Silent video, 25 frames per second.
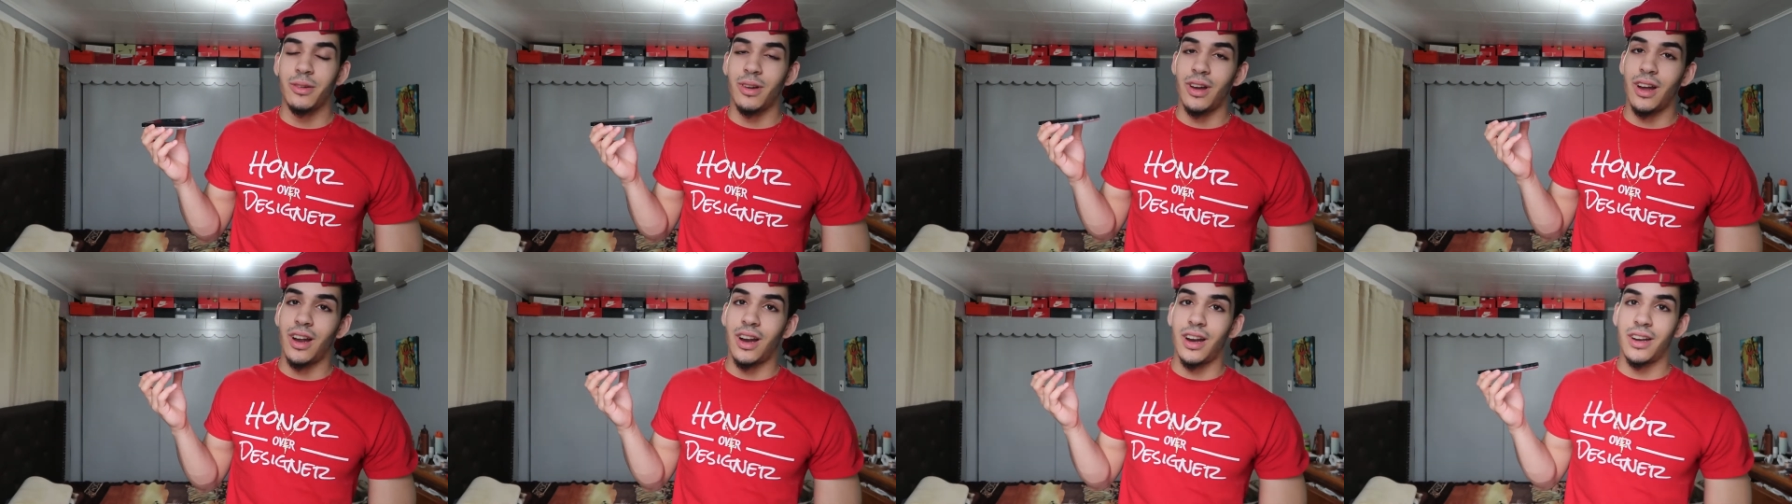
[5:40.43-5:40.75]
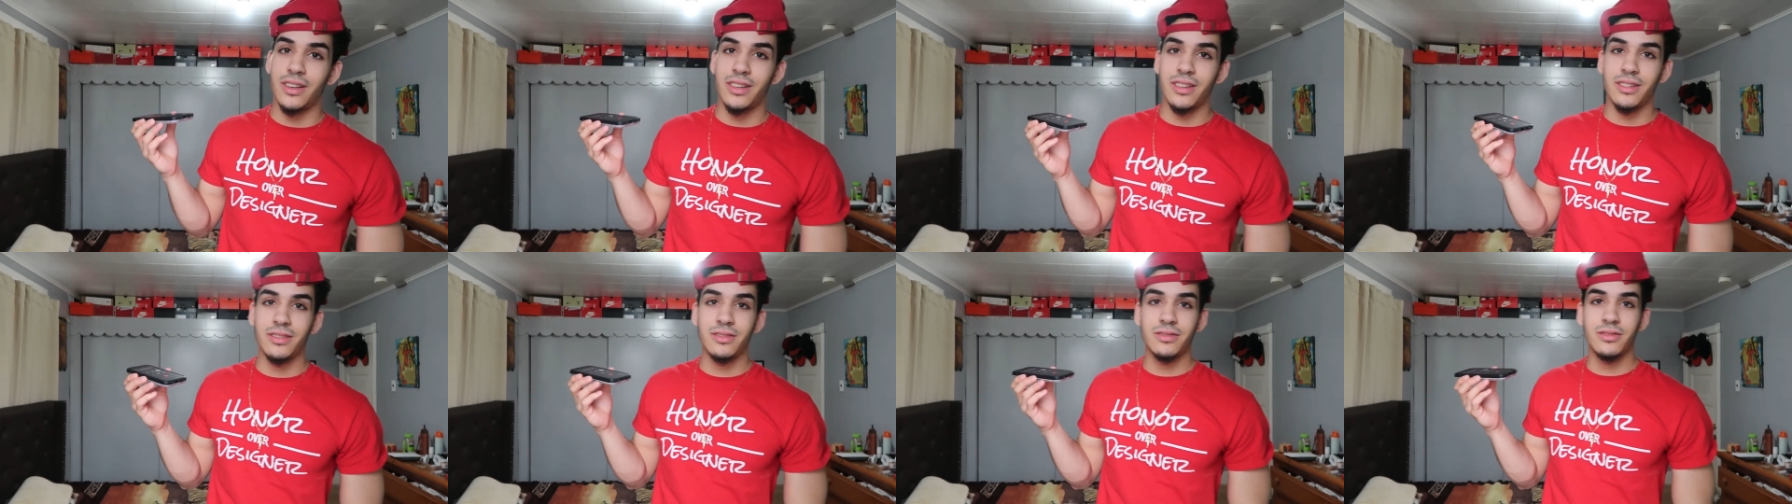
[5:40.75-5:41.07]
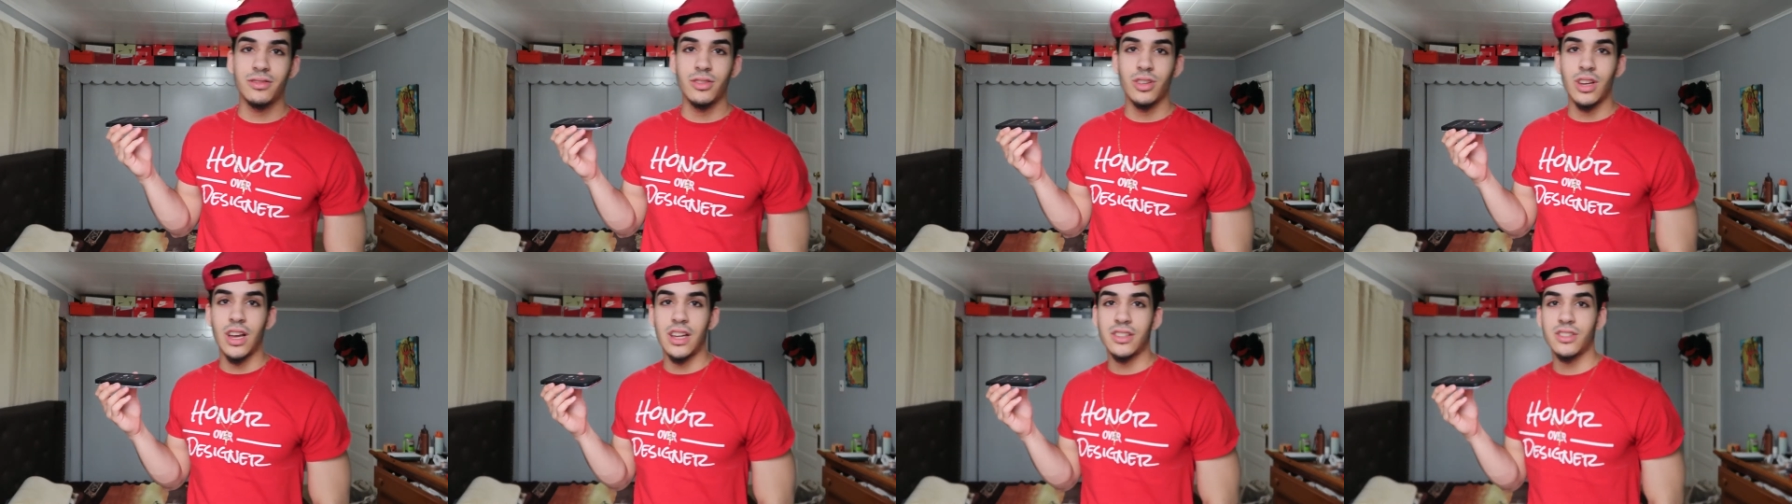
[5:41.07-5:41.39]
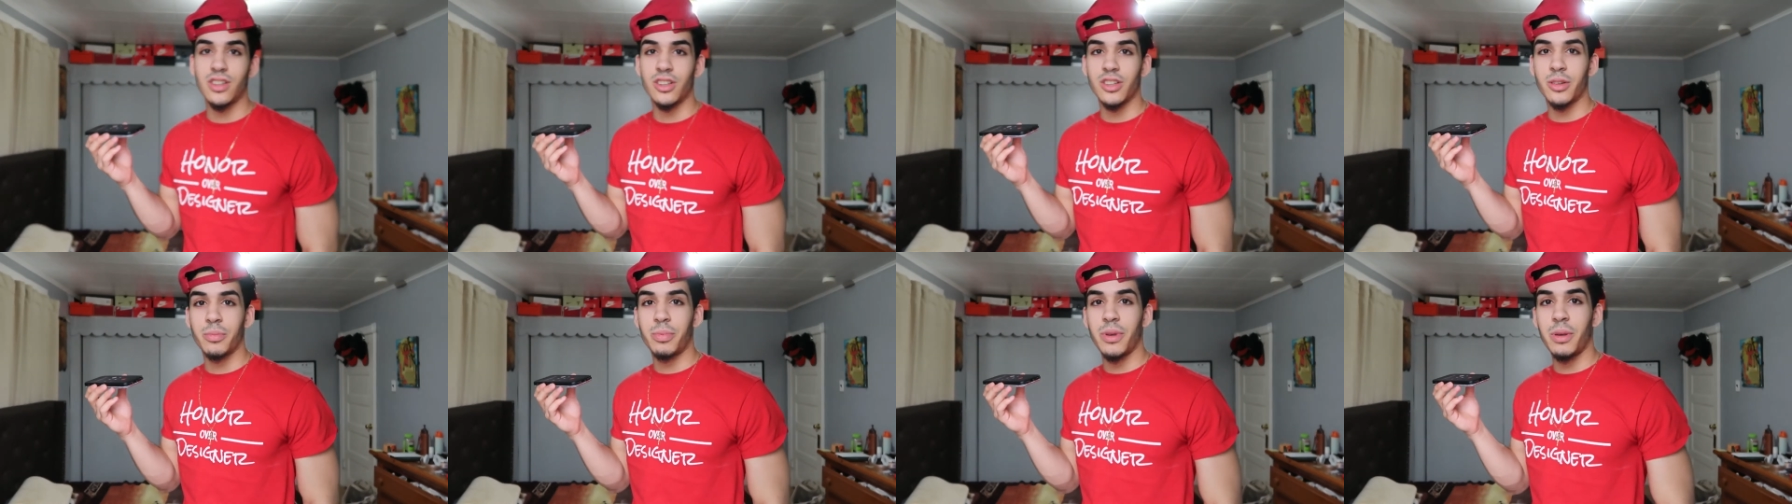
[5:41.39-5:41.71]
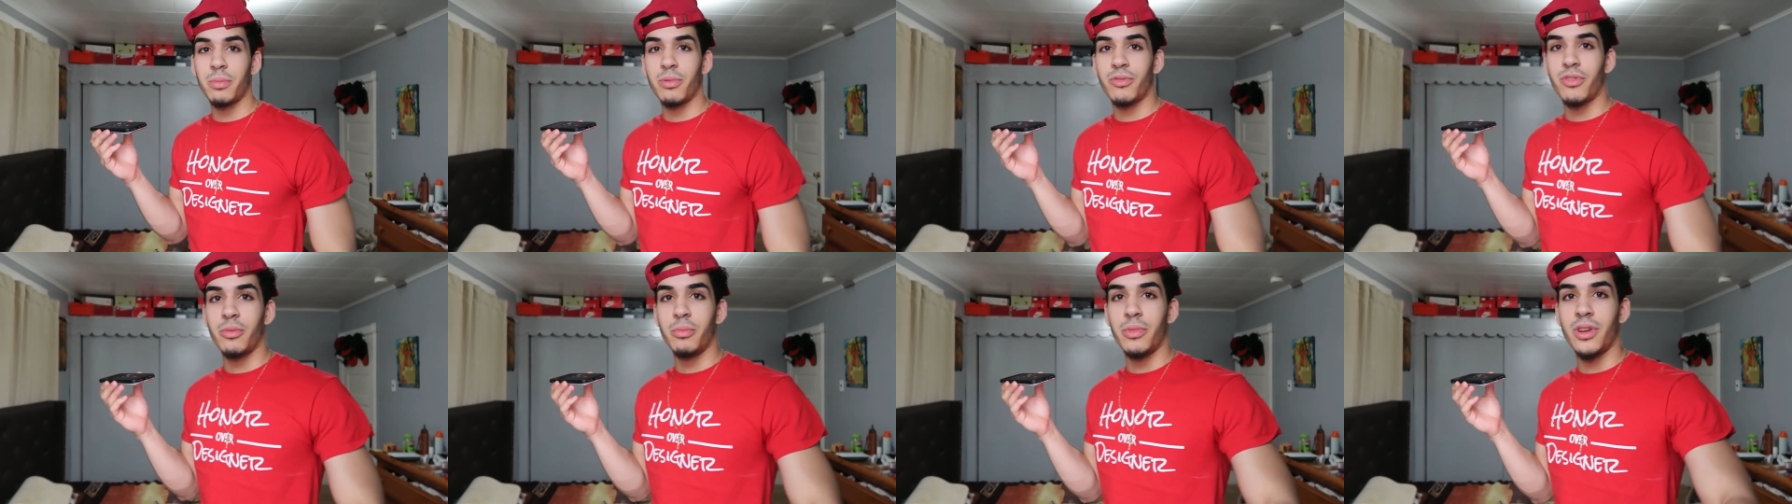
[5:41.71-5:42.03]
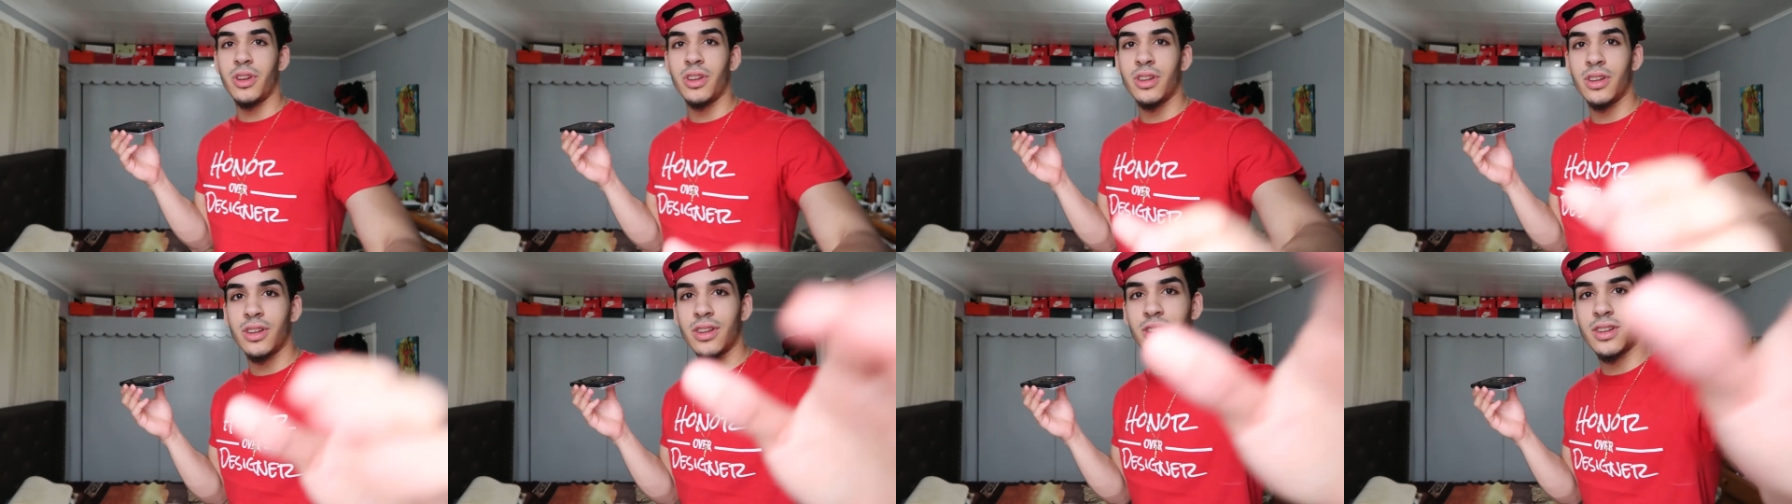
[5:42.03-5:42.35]
Alright, you guys aren't the people for
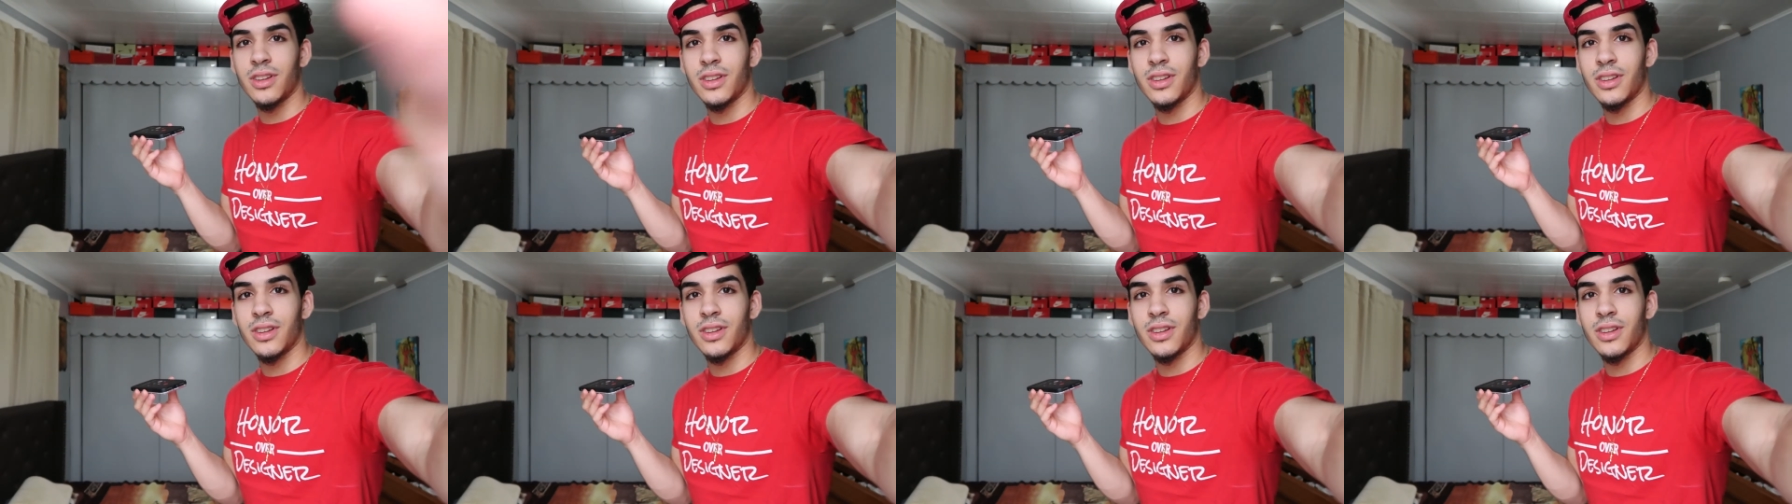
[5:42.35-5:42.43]
me.